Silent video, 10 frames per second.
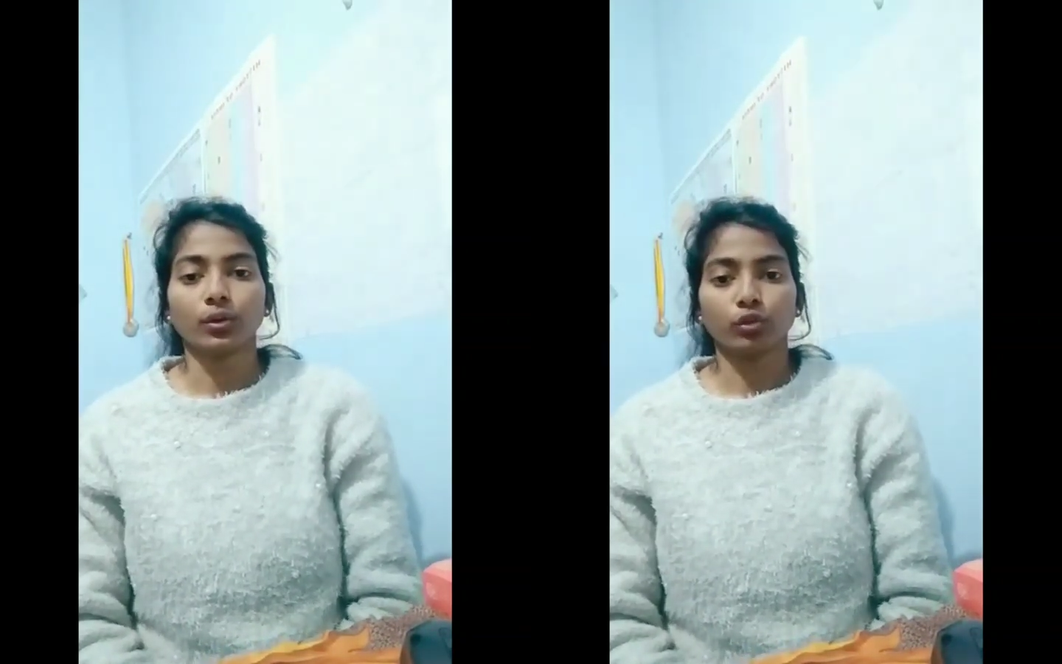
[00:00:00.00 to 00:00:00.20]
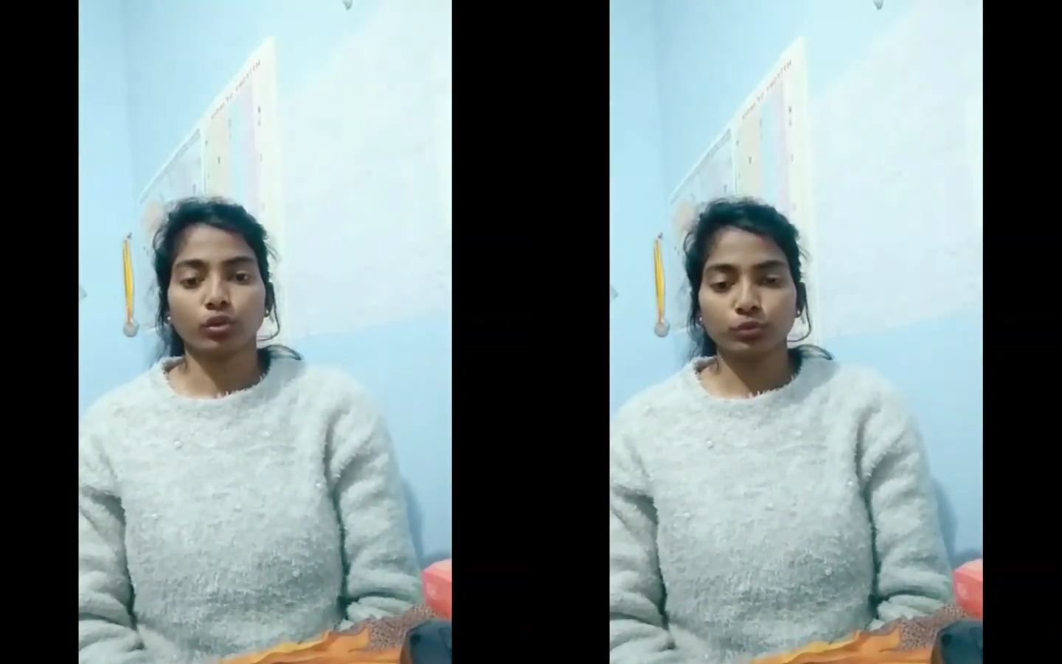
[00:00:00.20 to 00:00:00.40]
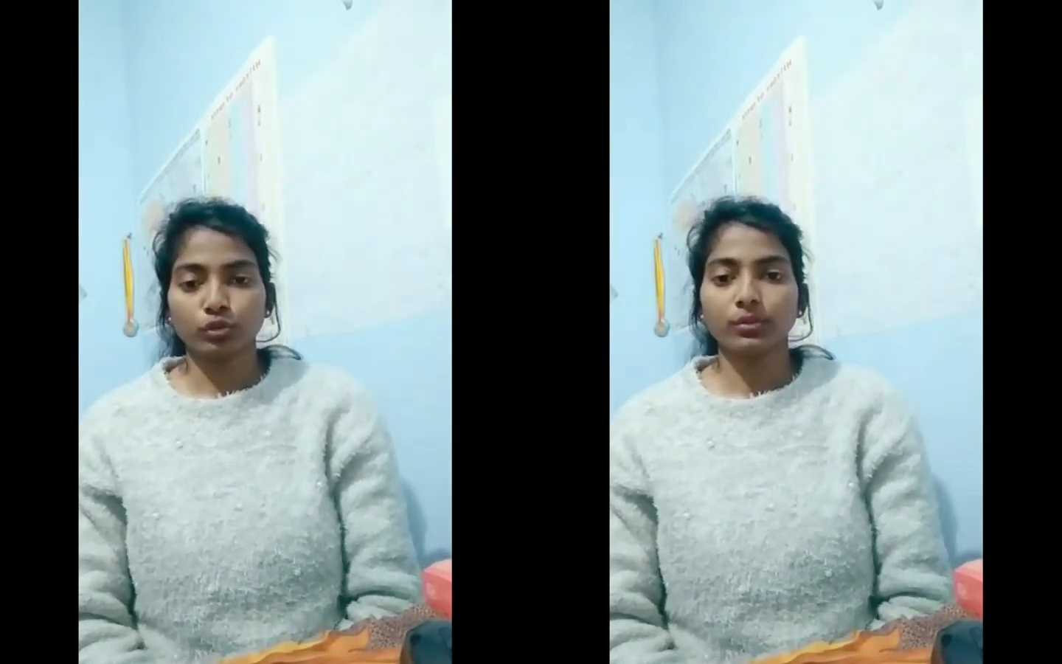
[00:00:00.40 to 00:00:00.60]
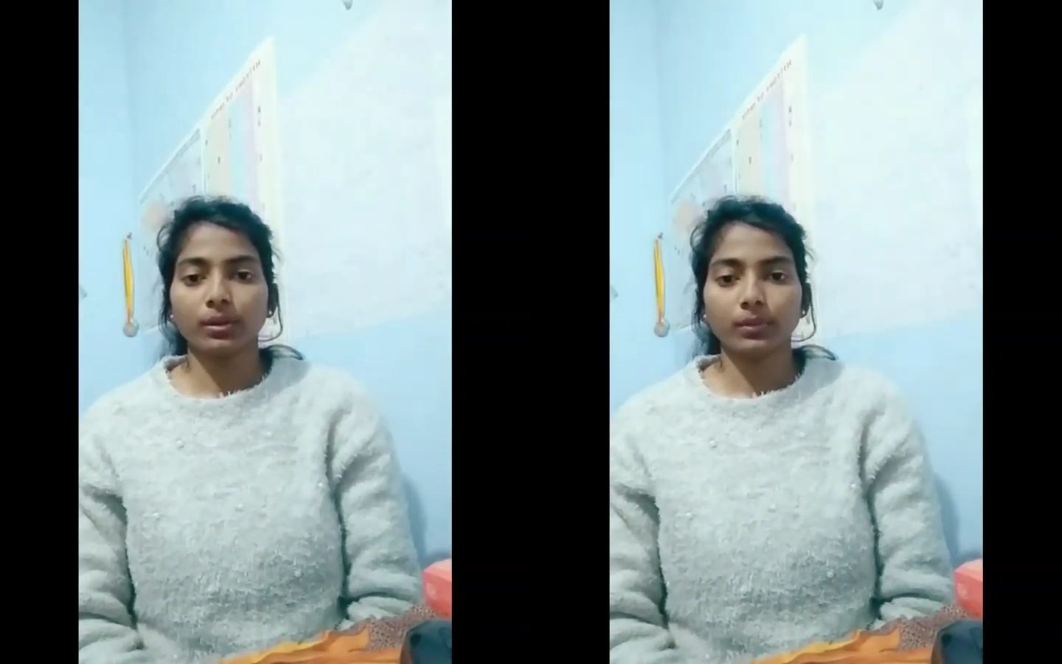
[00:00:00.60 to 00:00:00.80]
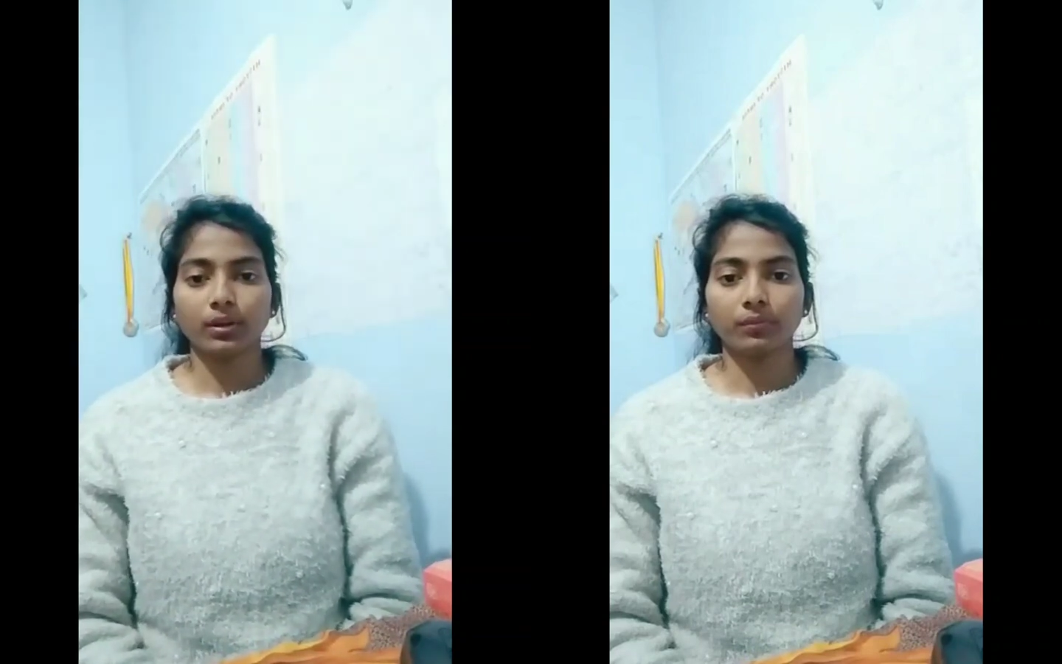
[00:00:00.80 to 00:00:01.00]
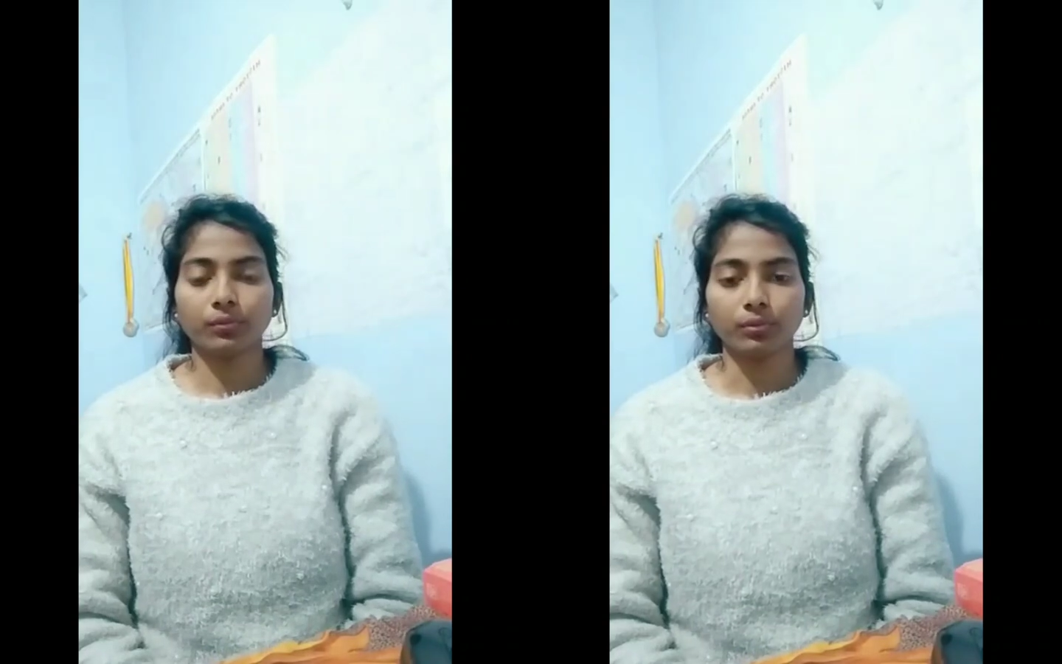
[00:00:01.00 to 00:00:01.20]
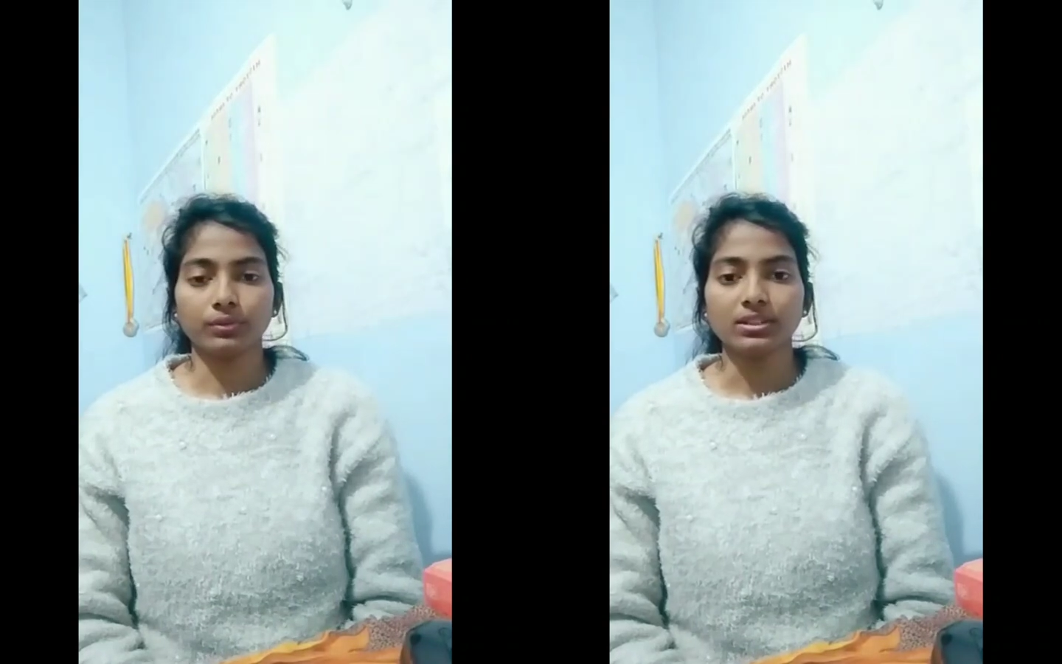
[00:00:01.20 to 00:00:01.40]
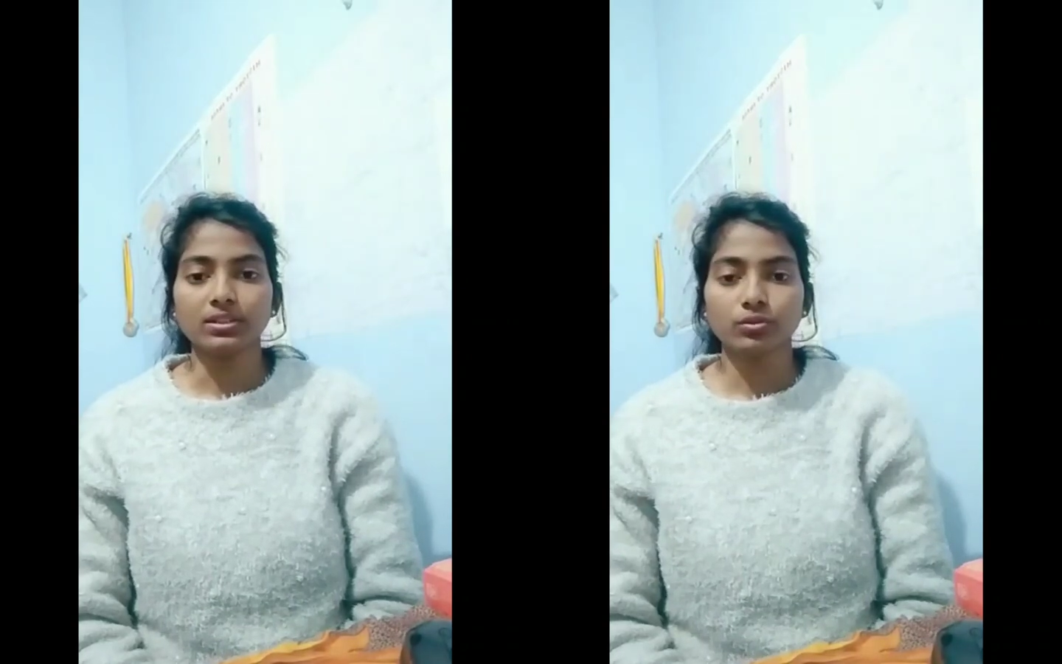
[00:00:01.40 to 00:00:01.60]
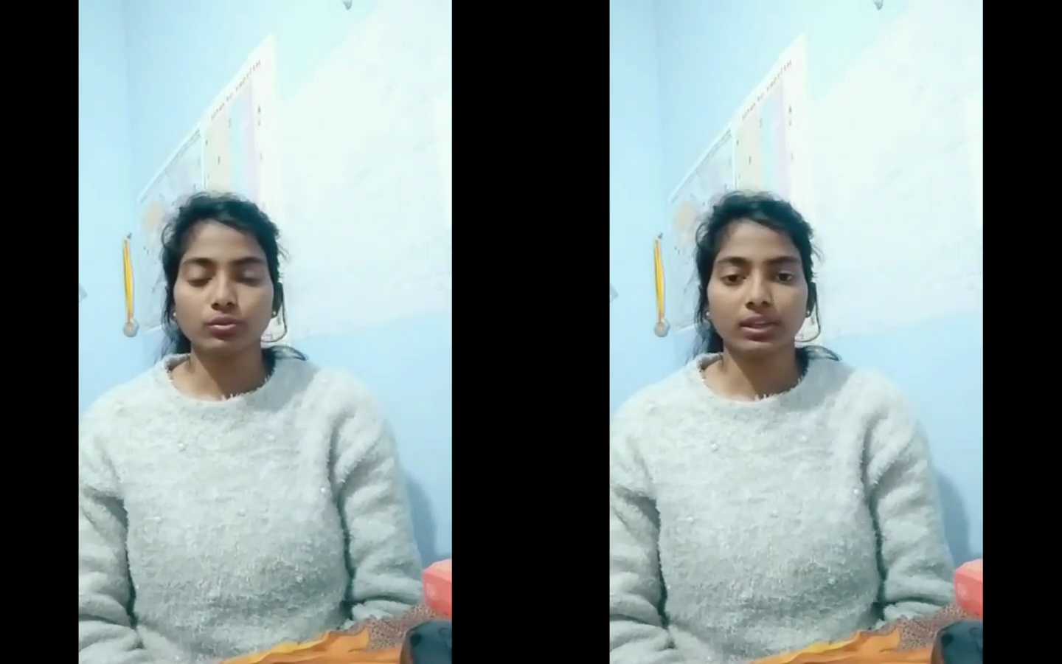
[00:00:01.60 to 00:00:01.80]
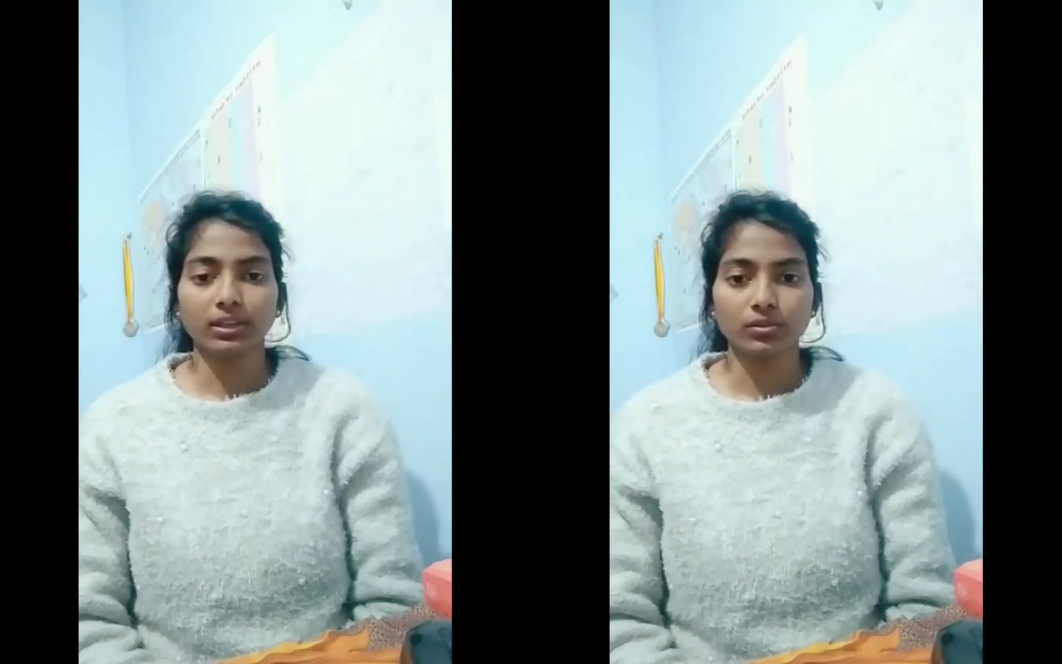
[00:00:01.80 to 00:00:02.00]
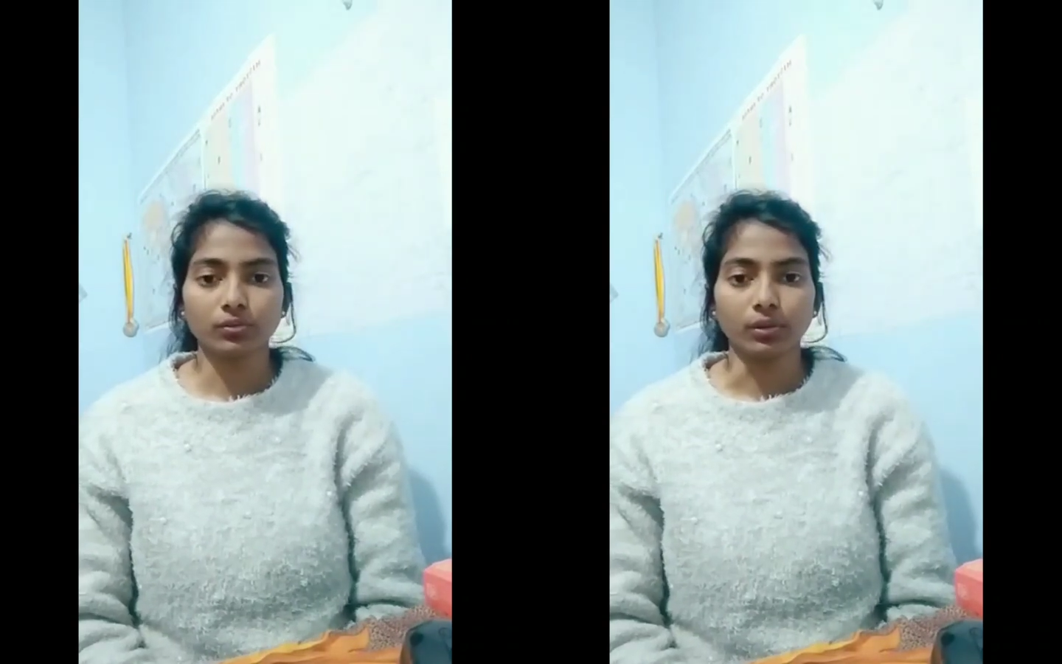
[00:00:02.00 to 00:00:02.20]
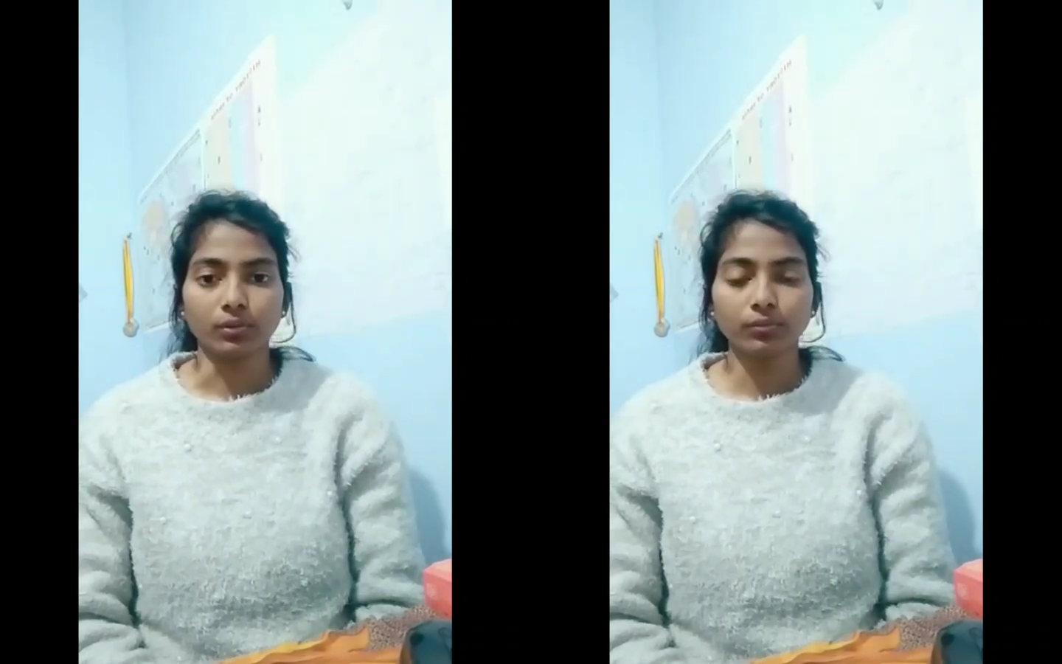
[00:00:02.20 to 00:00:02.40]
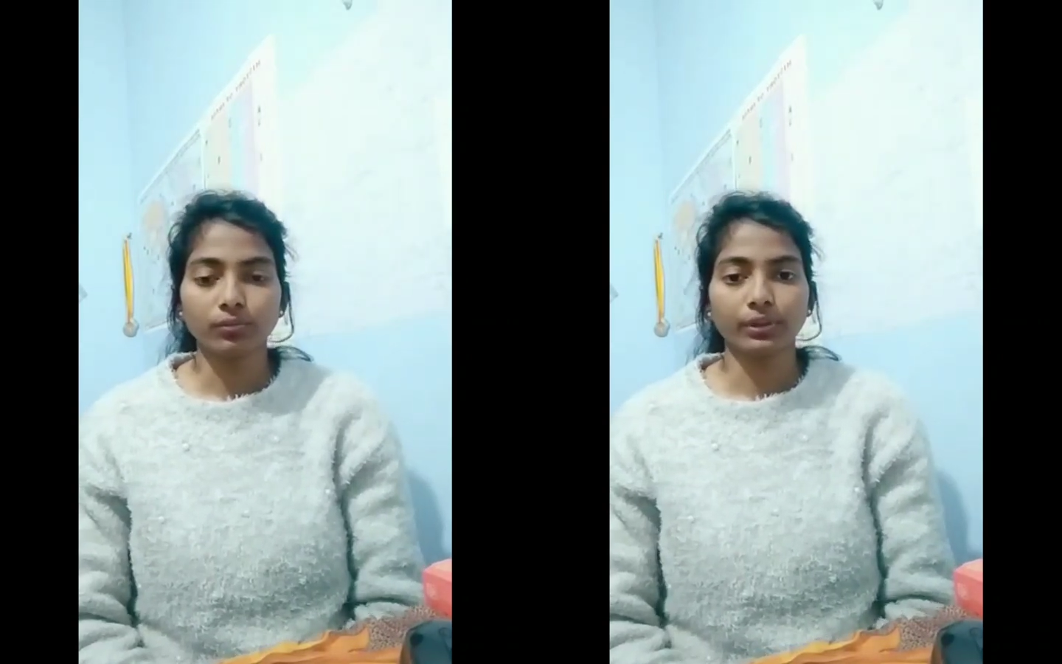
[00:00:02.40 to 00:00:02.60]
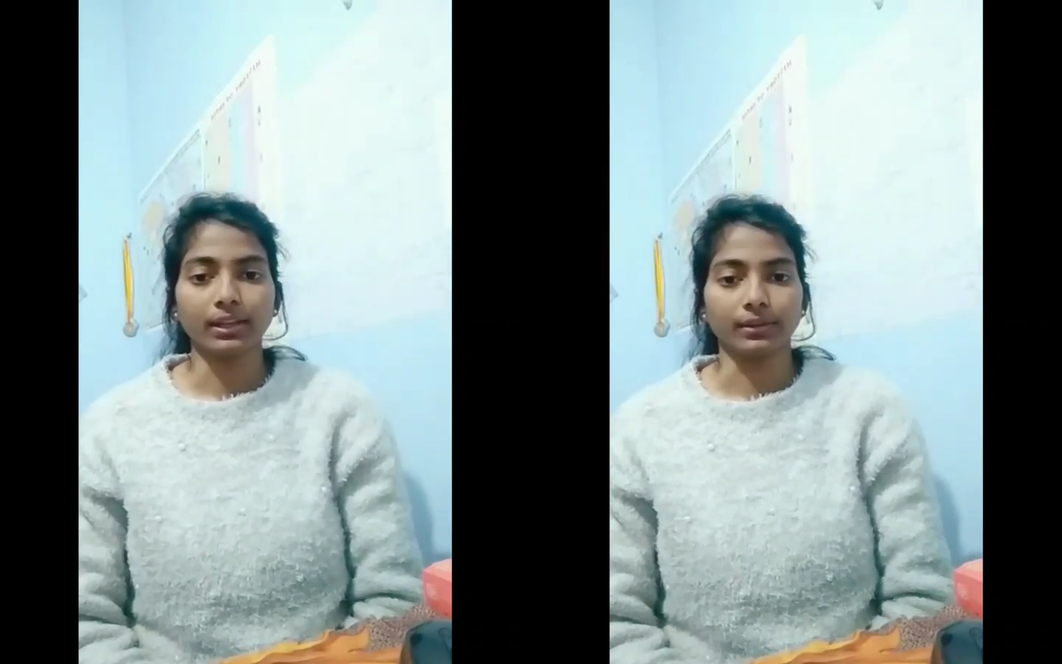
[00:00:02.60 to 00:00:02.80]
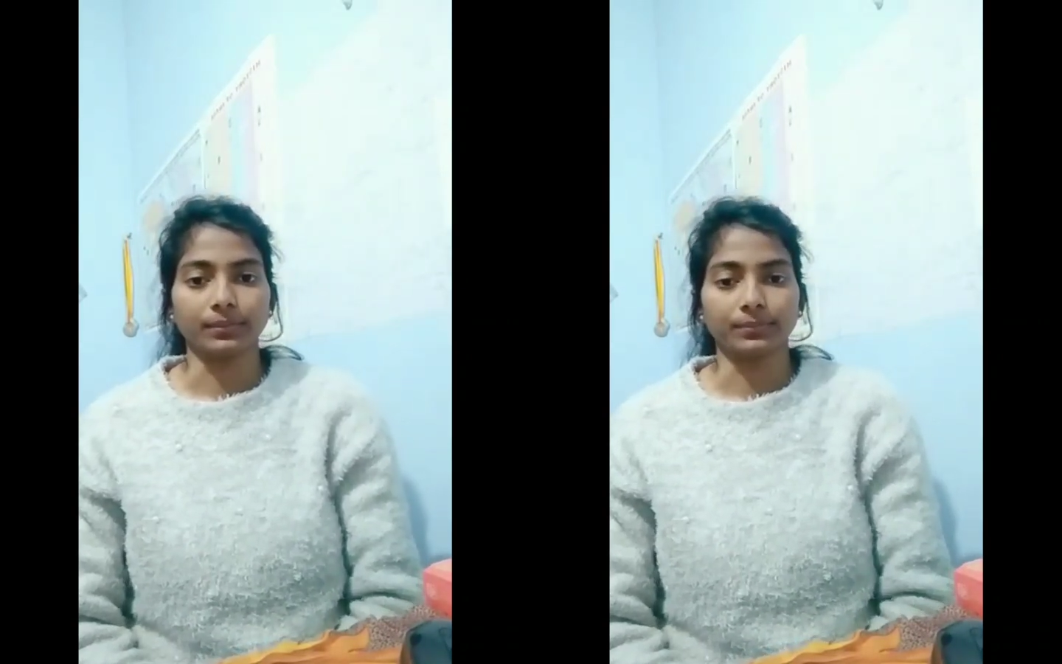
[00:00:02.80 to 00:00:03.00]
Chromosome number of rose is 2 and is equal to 14.